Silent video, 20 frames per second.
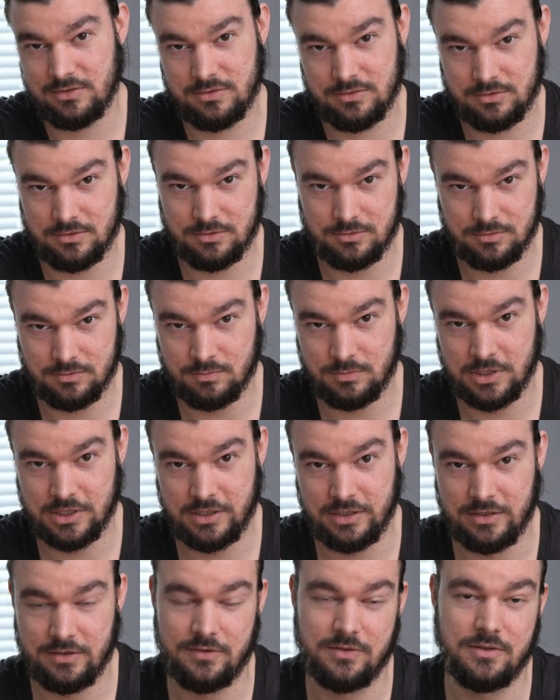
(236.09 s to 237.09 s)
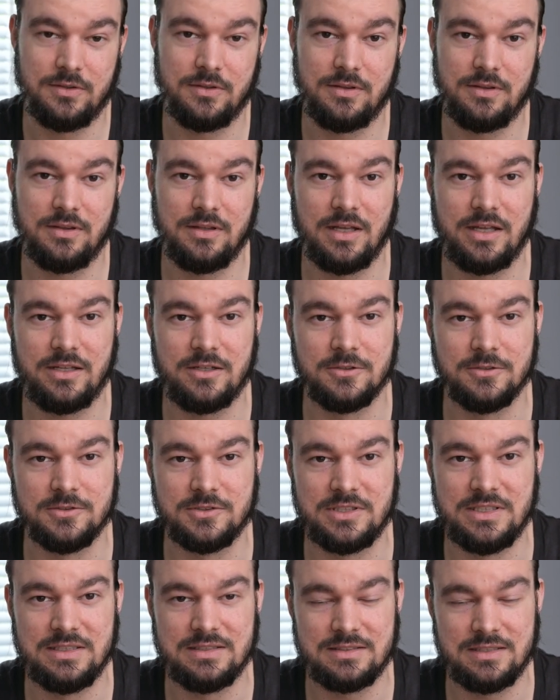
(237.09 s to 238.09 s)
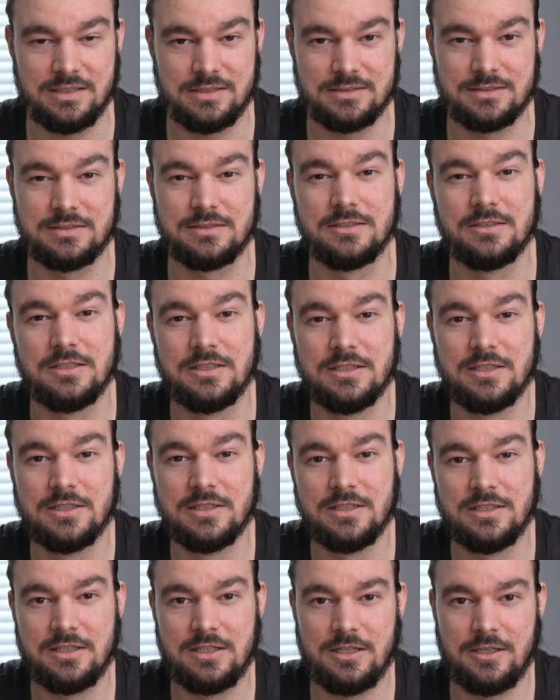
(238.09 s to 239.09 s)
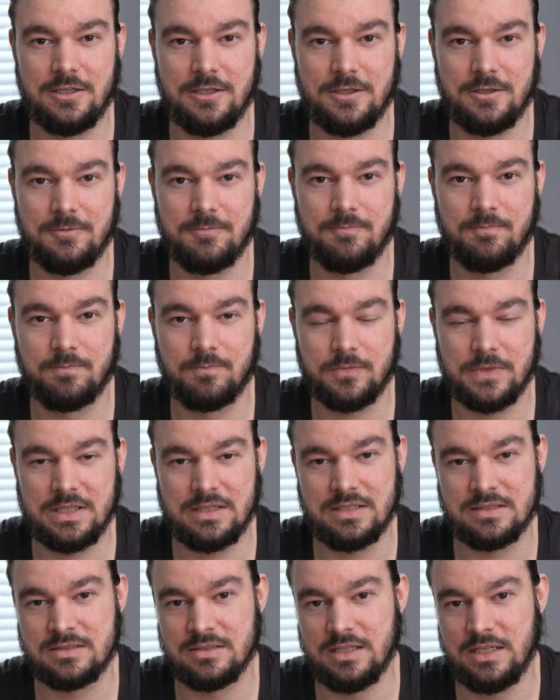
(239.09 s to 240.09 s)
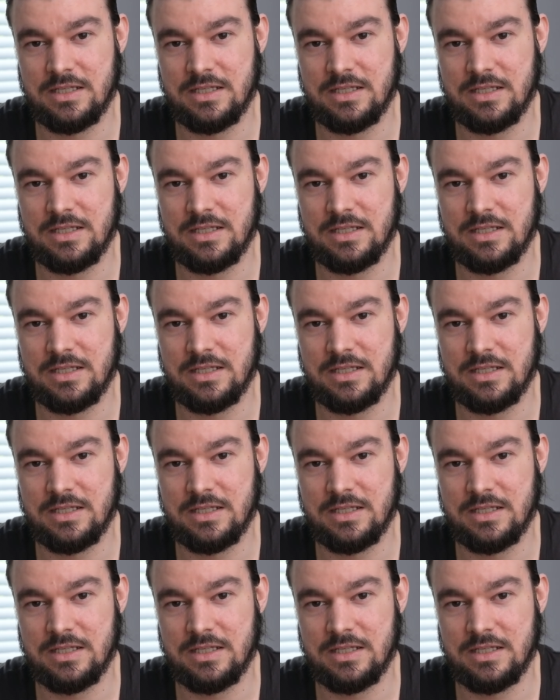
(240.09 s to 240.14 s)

So my Nikon Z6, it has an